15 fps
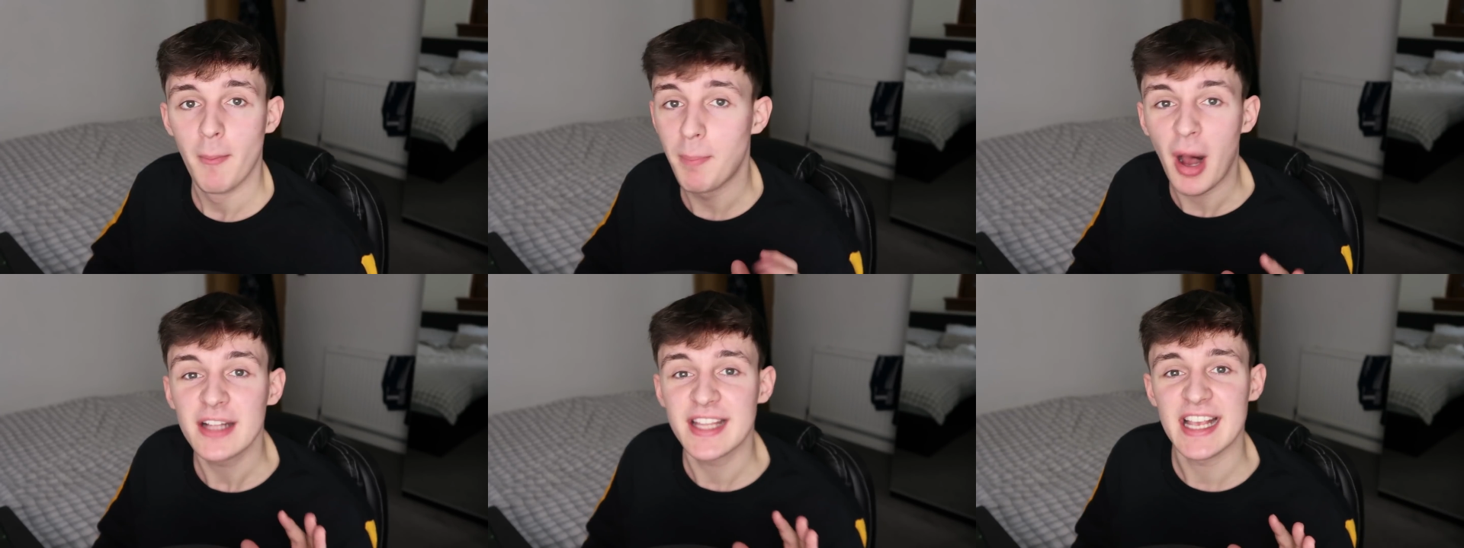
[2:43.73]

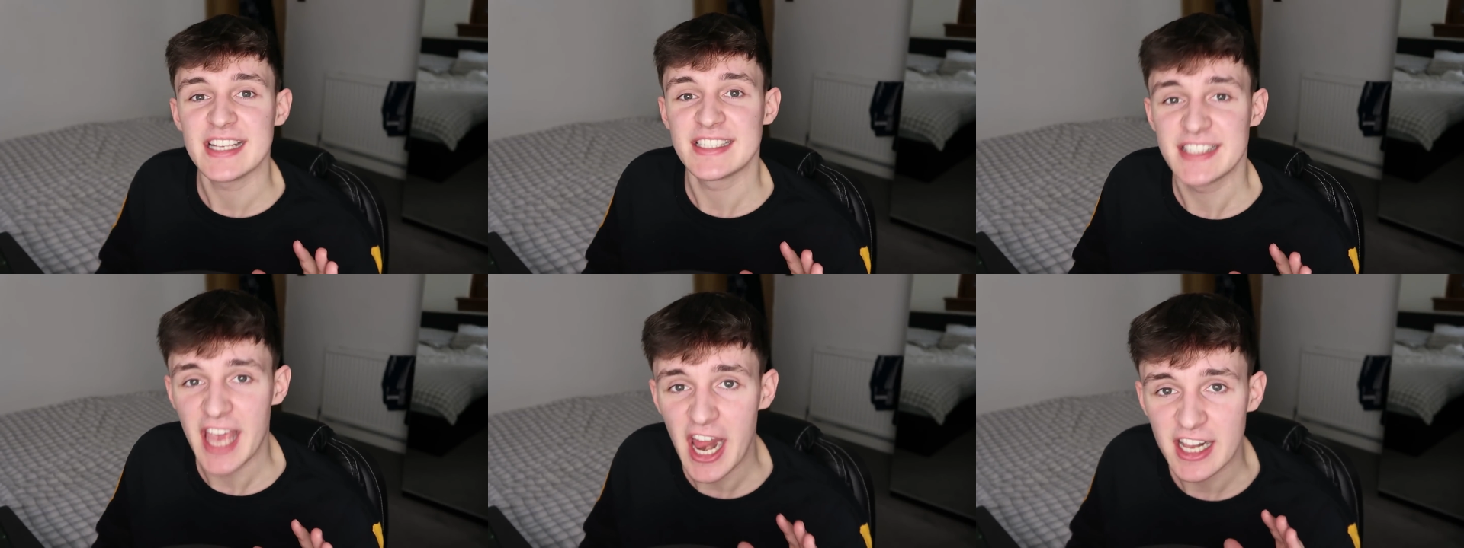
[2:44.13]
But it's
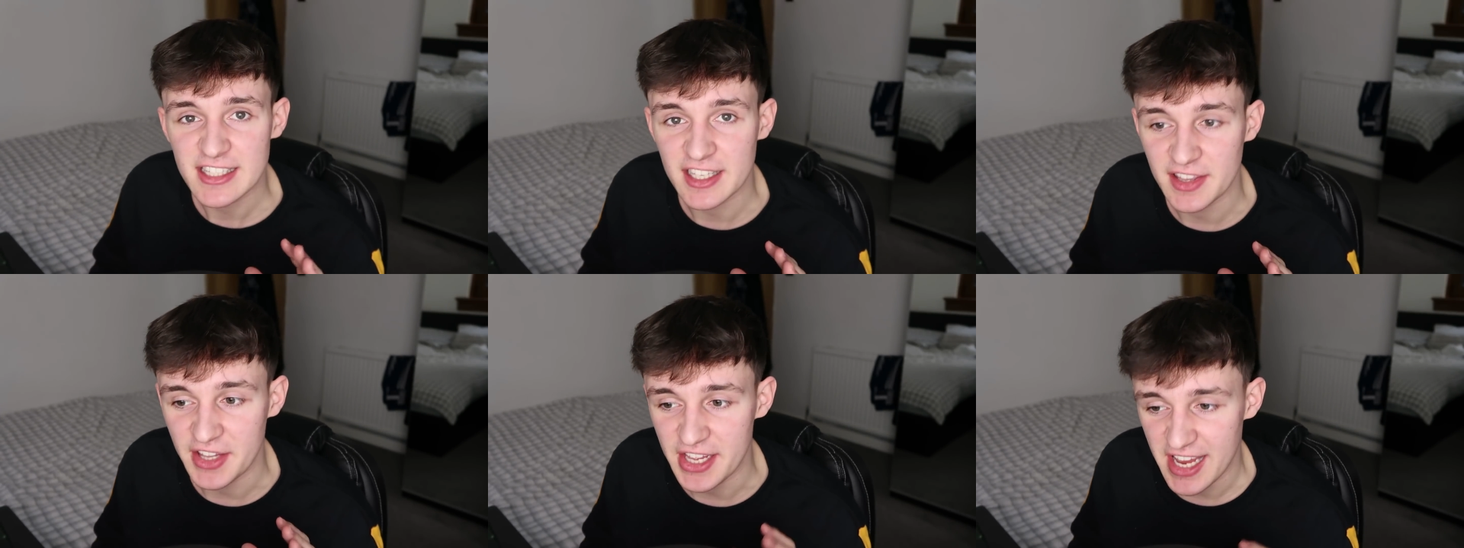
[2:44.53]

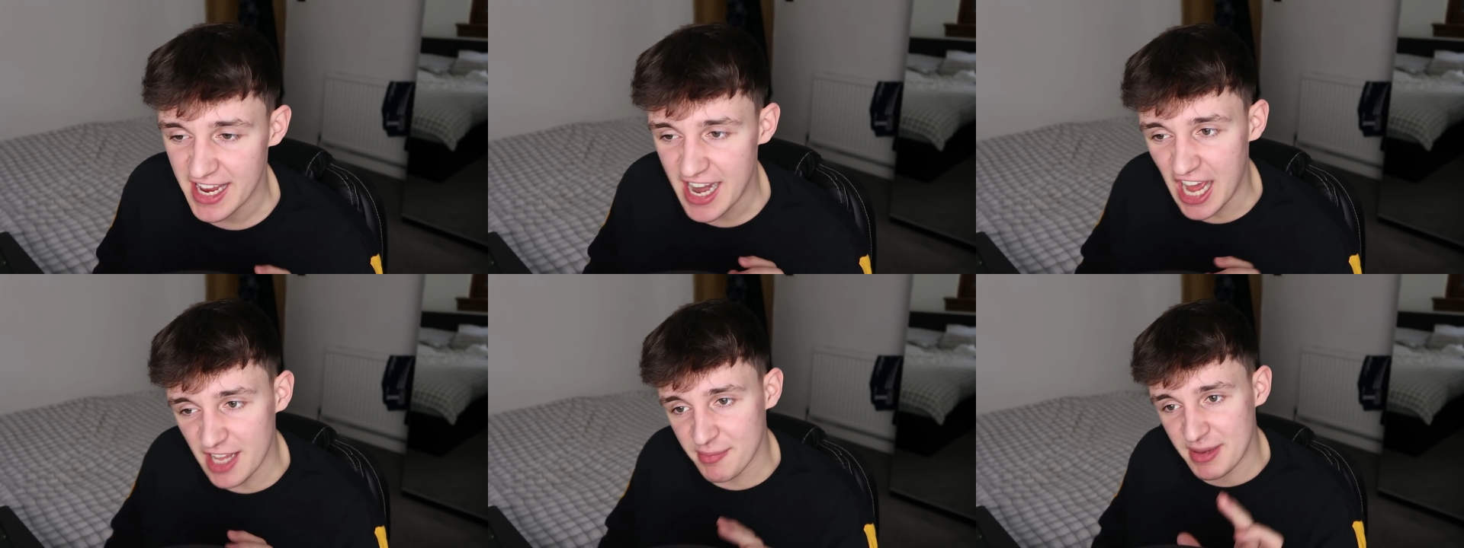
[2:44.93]
certainly,
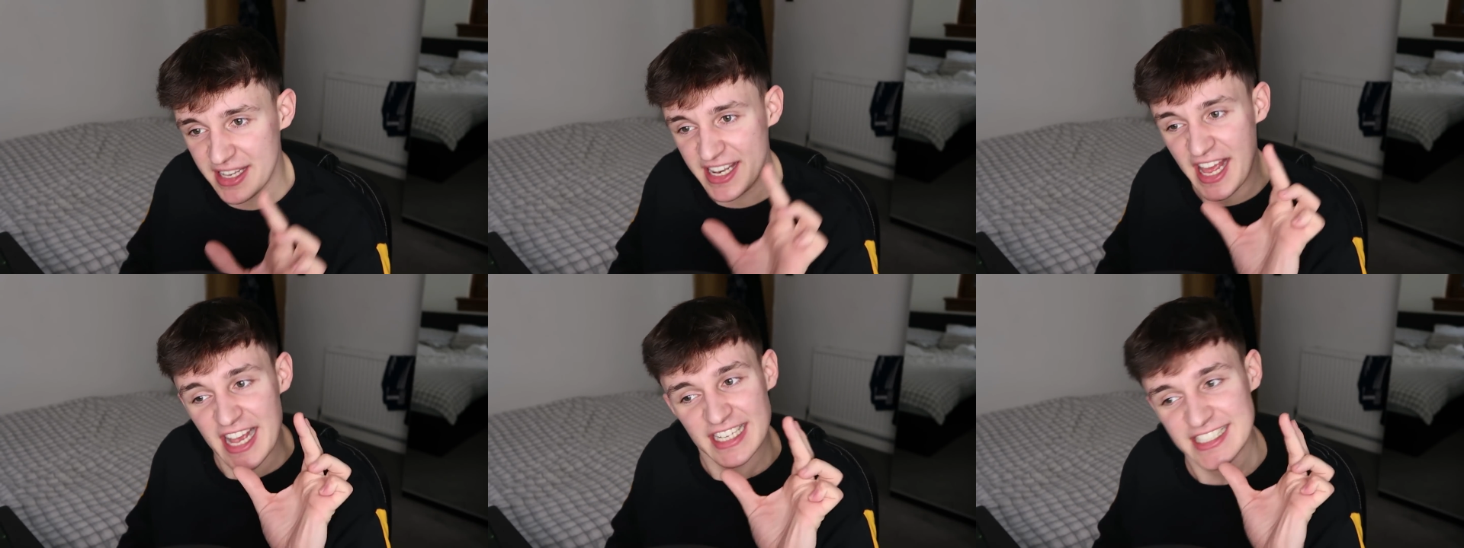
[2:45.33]
and I
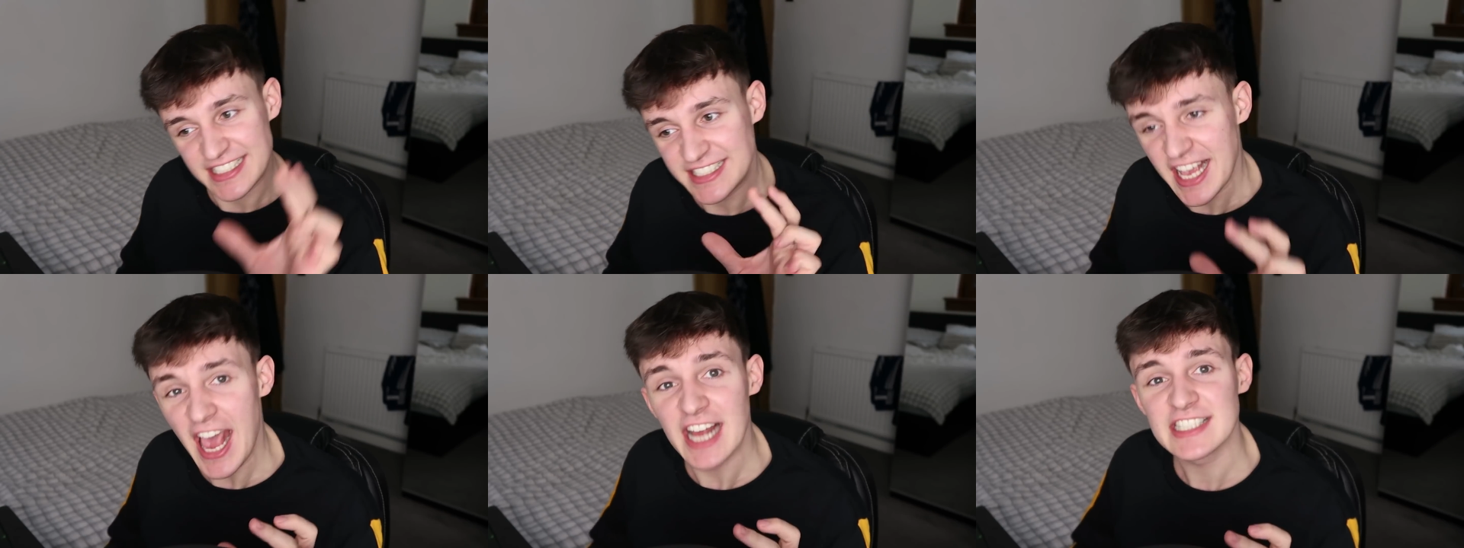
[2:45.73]
mean
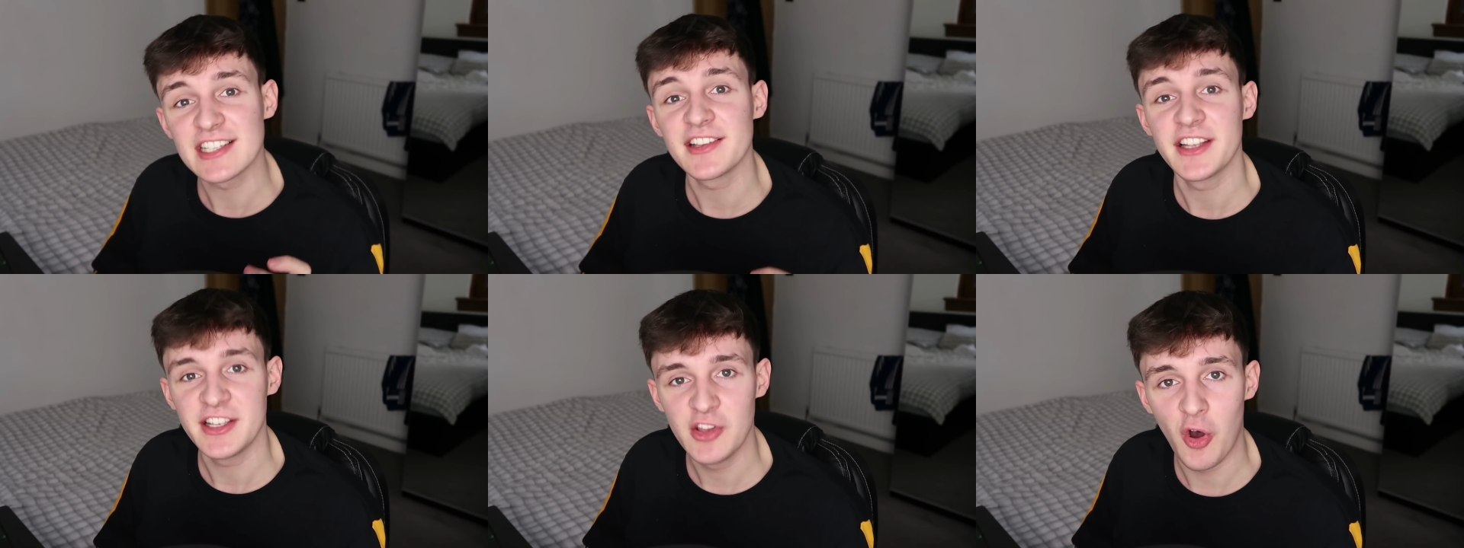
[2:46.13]

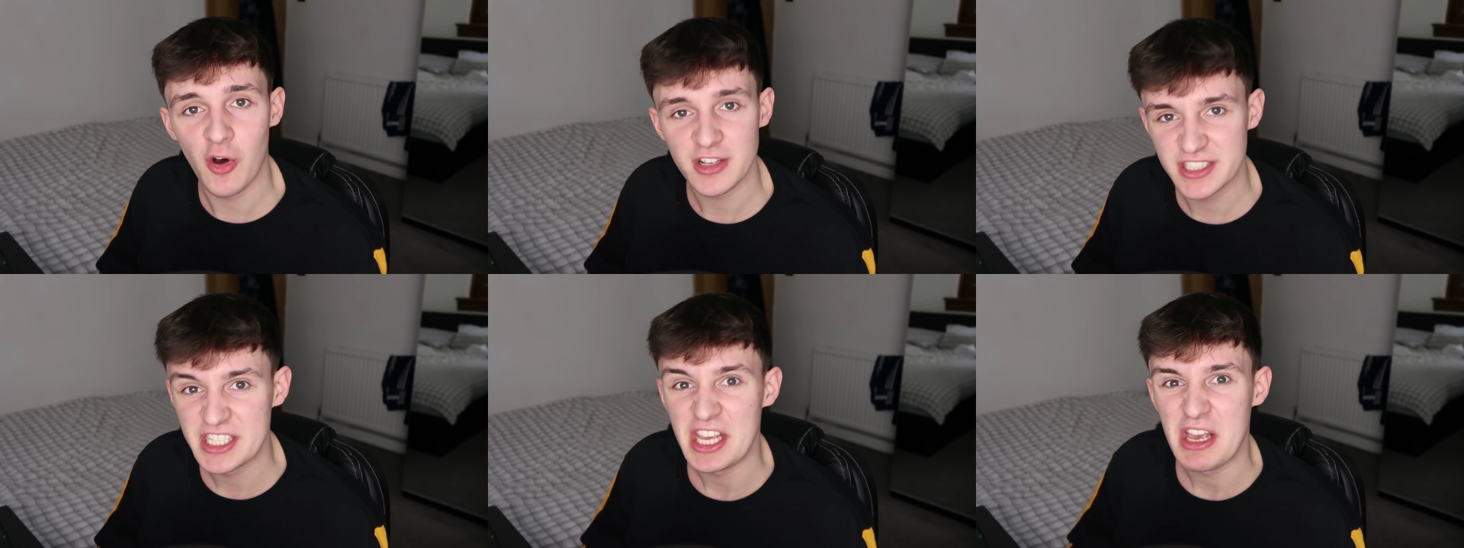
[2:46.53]
certainly not